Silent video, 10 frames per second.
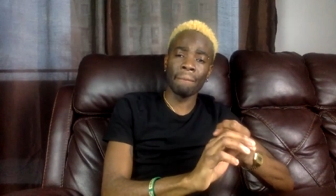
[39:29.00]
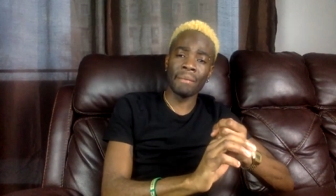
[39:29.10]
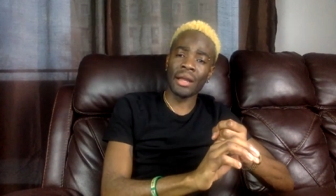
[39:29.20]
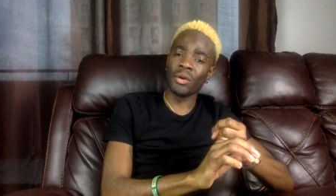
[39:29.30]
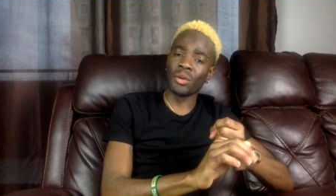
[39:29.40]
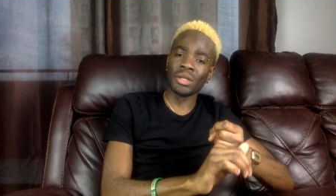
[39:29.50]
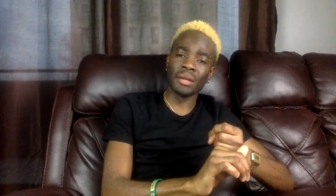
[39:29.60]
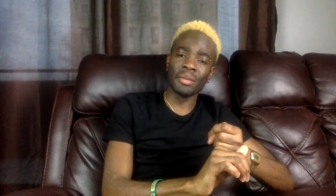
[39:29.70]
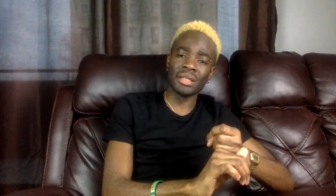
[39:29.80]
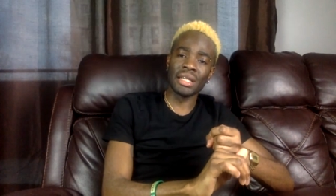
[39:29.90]
My
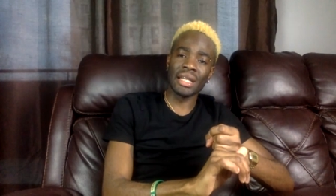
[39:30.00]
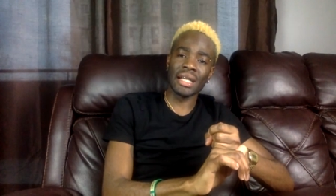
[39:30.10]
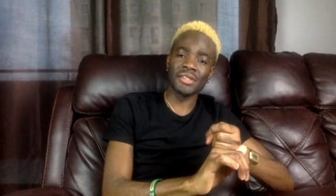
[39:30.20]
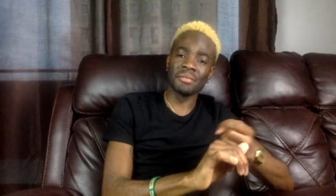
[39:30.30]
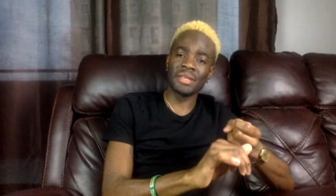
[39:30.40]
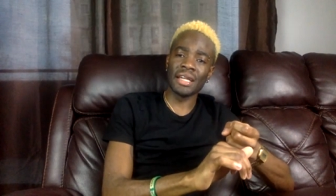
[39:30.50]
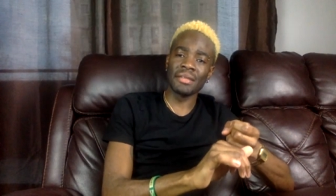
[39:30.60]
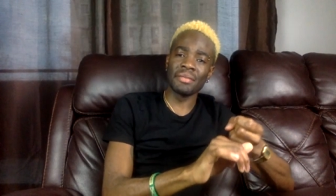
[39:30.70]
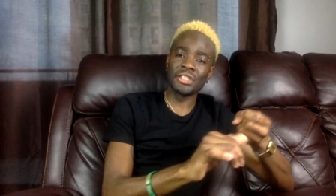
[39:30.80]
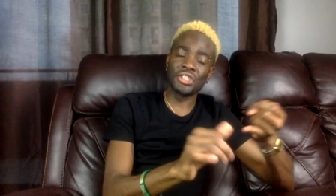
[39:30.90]
older brother, like sometimes
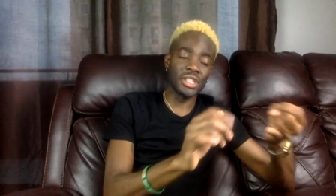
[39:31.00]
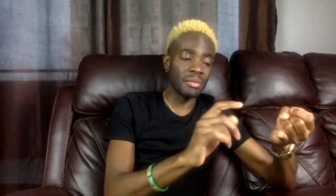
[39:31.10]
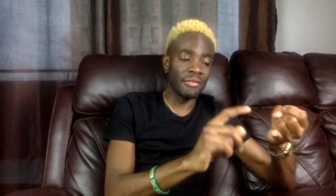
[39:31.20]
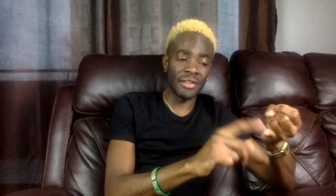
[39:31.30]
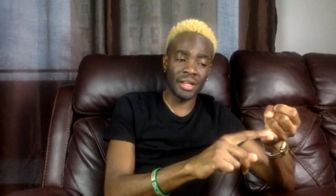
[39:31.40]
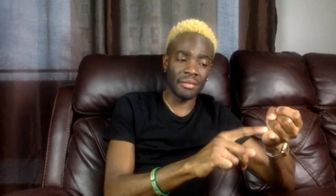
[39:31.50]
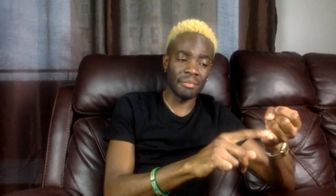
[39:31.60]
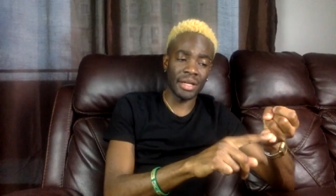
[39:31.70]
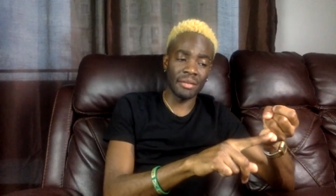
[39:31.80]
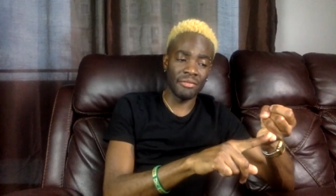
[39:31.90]
the man share my video them
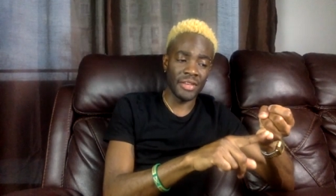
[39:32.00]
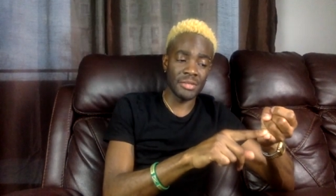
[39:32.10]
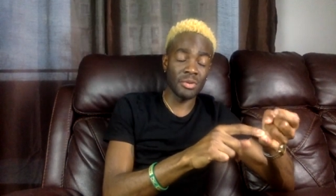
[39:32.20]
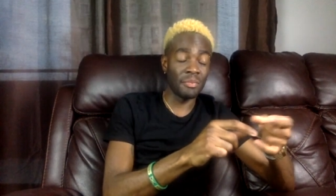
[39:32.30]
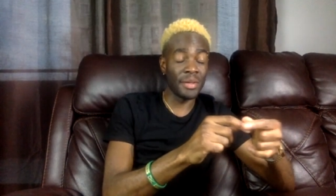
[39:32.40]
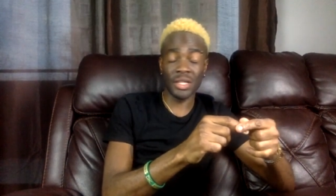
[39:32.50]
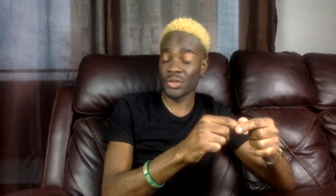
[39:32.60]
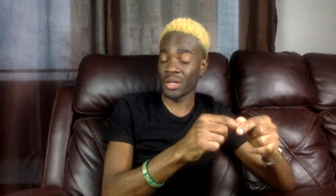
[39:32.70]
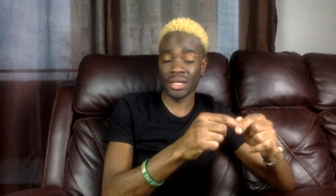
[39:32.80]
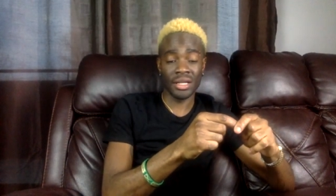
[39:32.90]
on him Facebook
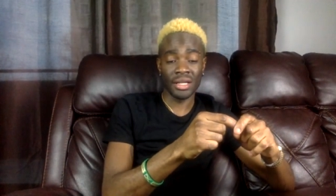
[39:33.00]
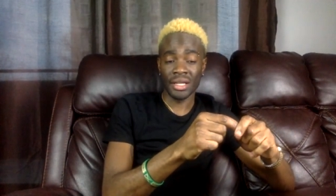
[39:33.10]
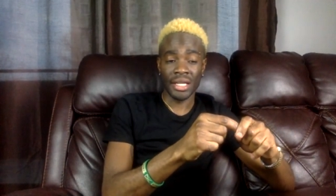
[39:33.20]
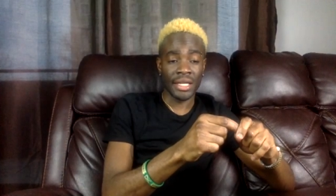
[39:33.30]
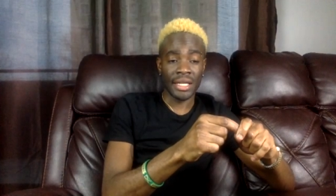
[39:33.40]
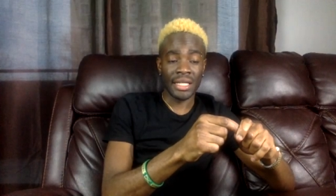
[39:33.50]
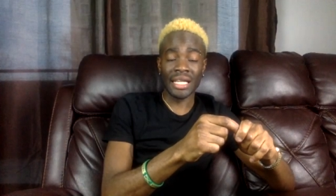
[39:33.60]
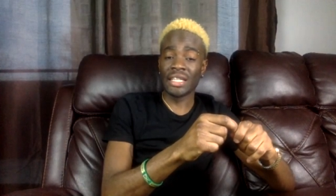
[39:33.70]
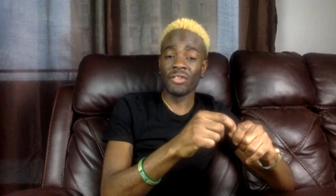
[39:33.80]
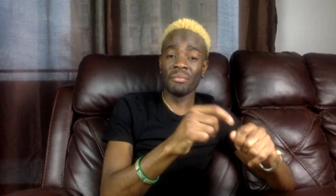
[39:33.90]
page way.
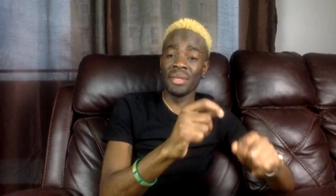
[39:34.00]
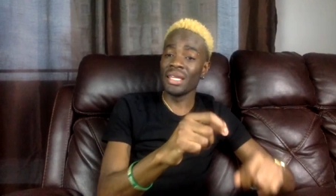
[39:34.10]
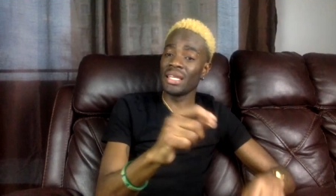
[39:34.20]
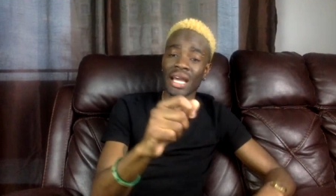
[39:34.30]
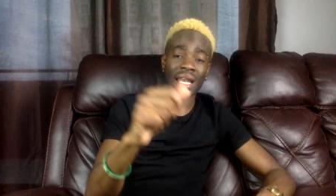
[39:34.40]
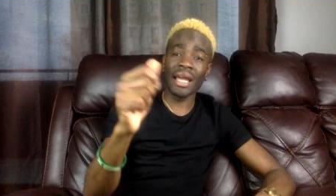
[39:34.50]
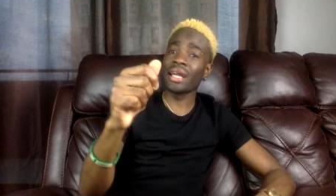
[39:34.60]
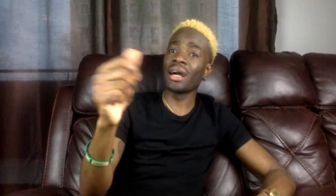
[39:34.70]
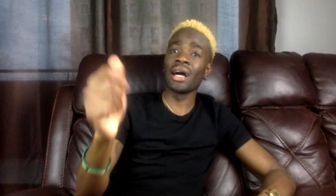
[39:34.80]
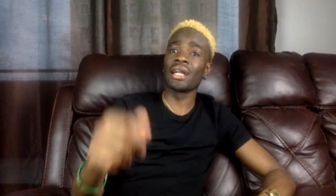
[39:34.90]
not even me can
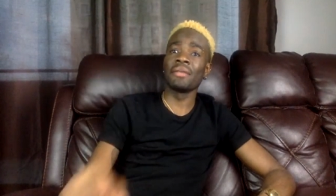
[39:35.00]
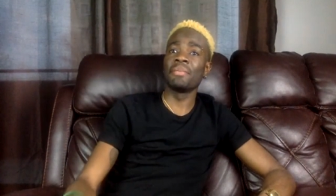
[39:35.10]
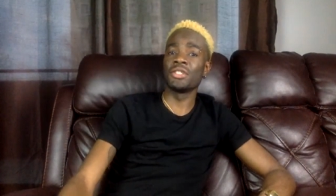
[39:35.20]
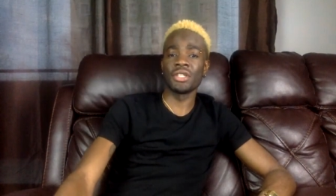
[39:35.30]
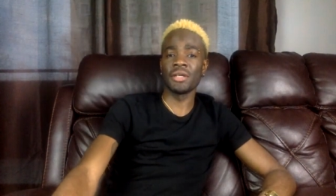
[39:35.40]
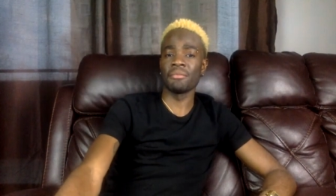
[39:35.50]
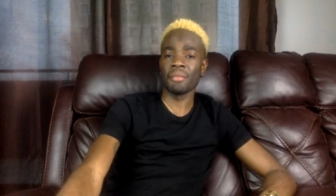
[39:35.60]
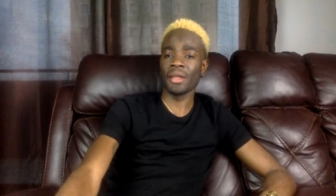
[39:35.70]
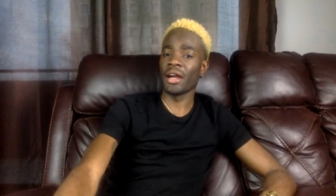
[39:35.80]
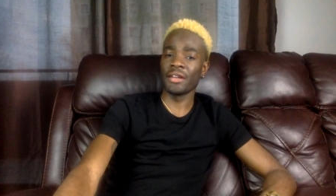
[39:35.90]
like all of the picture them
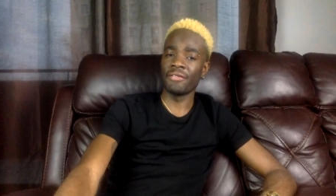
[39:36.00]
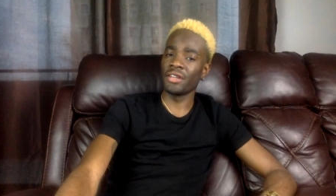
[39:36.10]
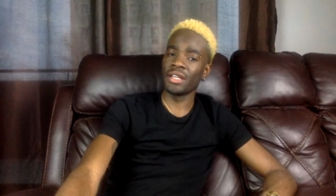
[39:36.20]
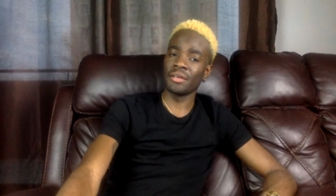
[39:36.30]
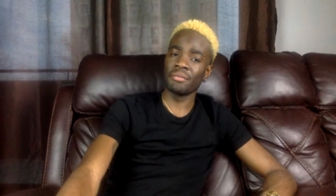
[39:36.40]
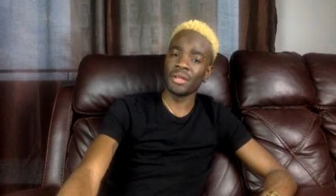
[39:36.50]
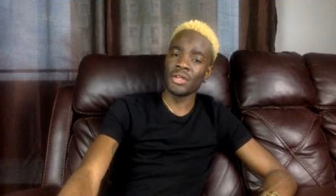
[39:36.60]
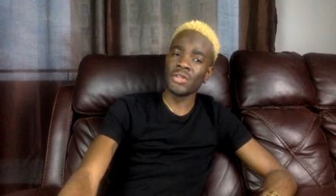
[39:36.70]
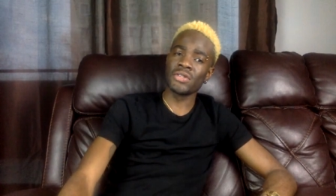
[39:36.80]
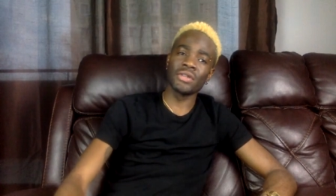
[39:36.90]
or the video them.
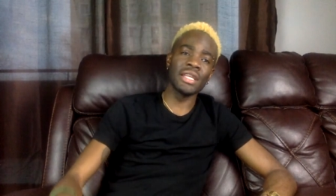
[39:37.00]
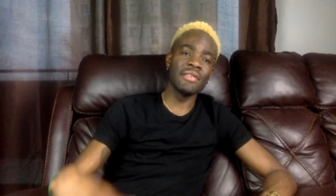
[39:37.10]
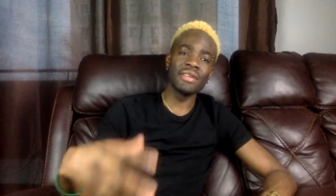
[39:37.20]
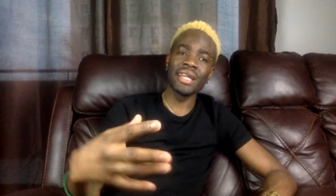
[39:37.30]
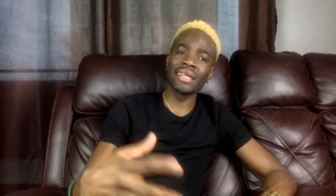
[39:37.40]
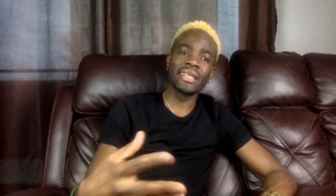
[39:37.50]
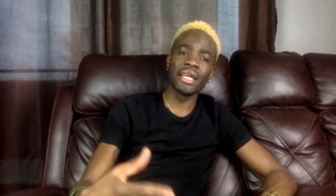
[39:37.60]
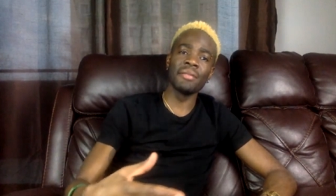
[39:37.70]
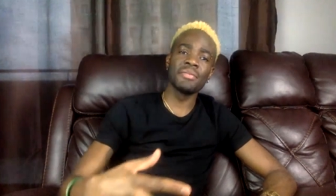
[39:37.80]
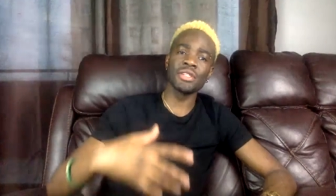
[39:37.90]
So even that
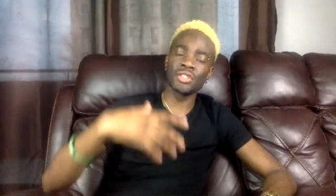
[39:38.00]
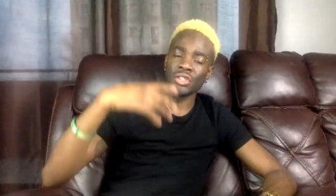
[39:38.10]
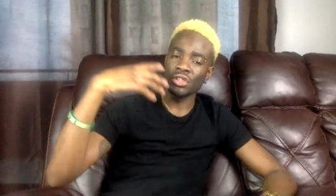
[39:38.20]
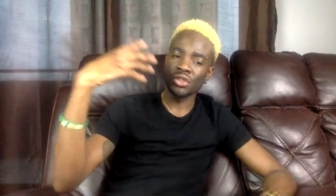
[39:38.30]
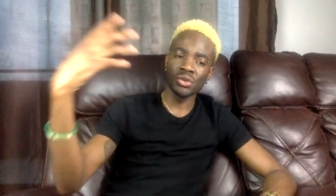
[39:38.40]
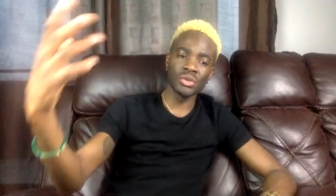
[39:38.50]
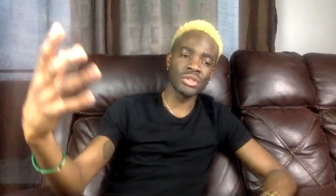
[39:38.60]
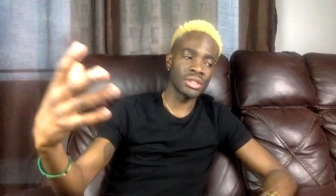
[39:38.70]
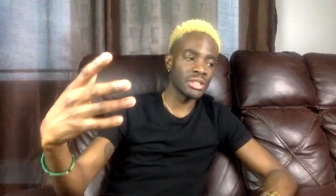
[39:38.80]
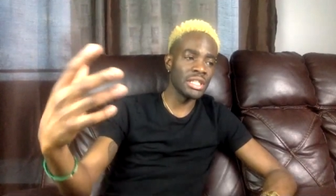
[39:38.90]
helps, it just
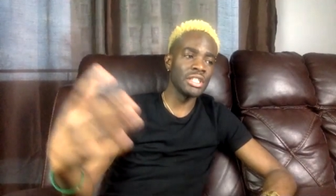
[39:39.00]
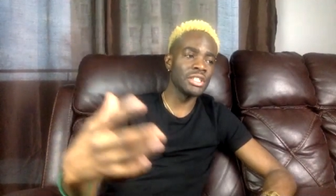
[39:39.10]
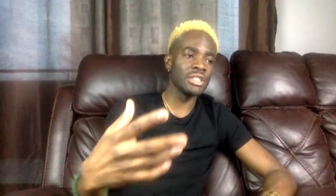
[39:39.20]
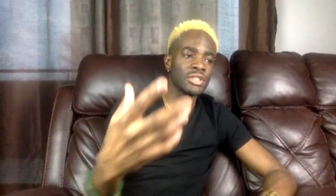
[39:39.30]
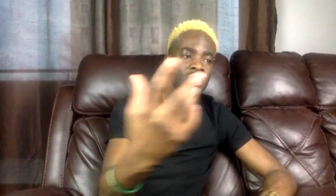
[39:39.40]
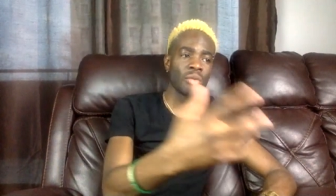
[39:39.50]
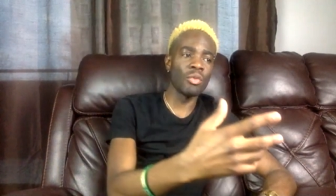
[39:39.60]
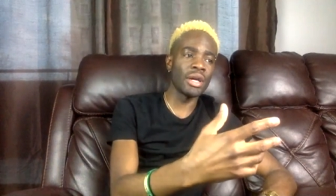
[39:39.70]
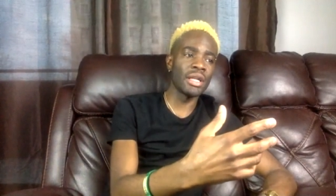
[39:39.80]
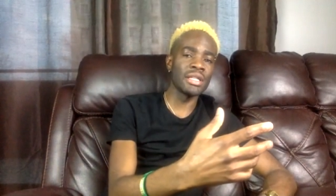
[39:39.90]
shows it
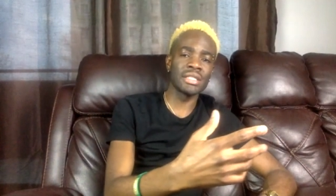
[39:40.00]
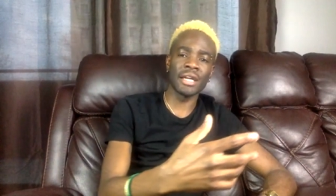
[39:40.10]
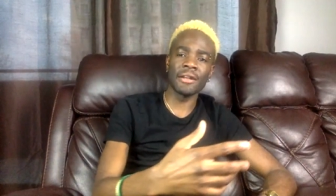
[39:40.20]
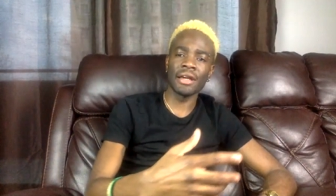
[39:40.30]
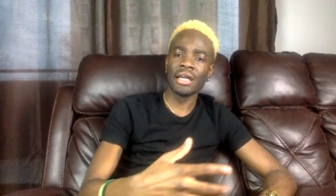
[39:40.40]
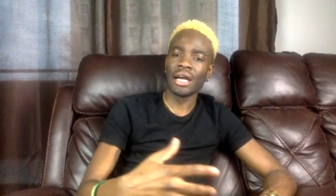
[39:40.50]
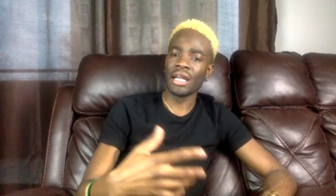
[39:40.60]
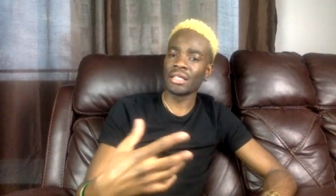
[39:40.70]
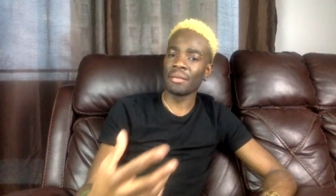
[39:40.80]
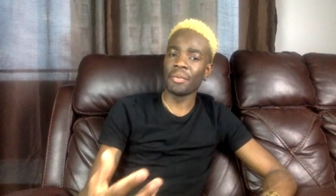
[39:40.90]
someone else and
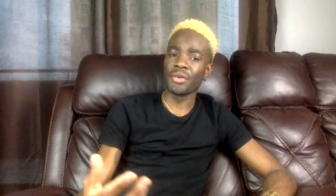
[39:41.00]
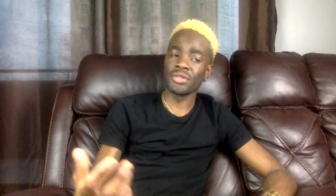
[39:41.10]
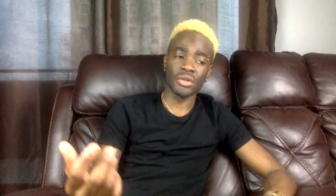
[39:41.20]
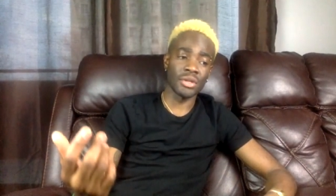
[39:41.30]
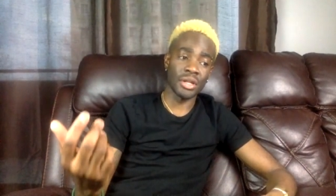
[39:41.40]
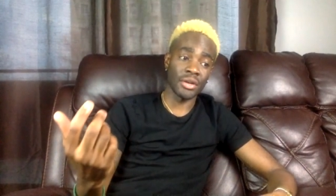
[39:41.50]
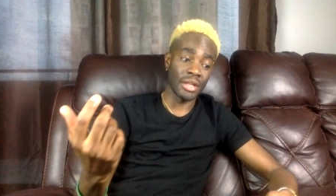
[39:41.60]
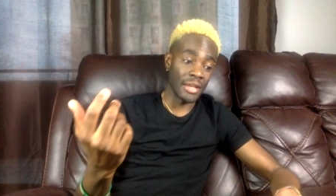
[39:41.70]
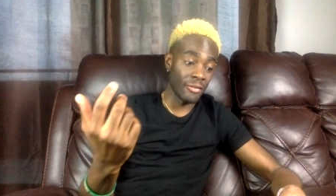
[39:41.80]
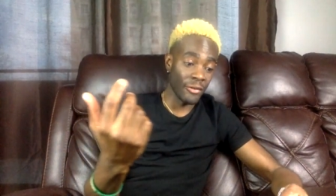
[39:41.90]
a lot of persons out there,
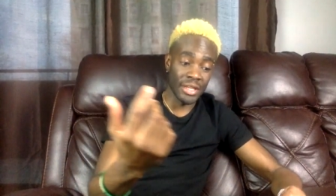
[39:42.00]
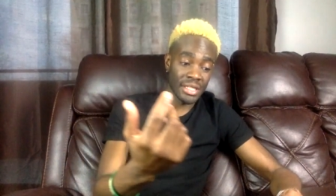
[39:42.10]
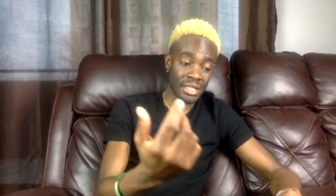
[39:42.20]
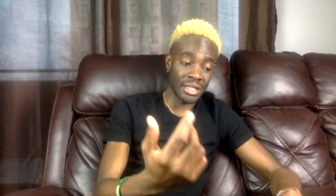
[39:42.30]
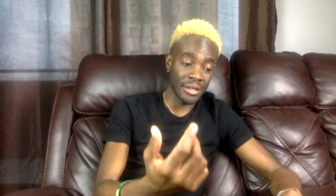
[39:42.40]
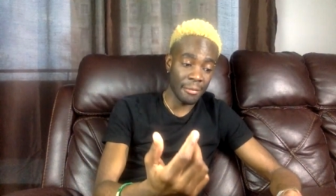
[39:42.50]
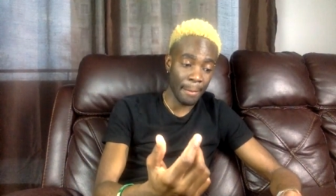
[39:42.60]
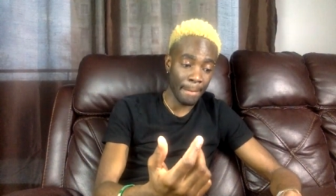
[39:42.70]
even recently,